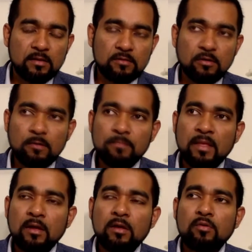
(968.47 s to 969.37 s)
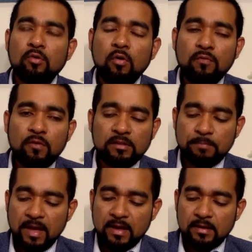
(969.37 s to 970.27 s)
So no food is
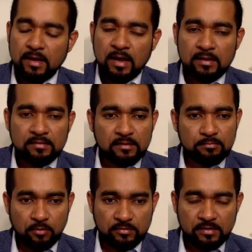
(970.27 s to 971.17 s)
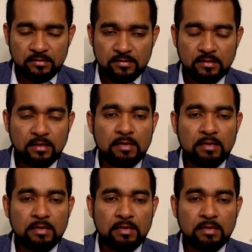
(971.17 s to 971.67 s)
bad unless it's processed.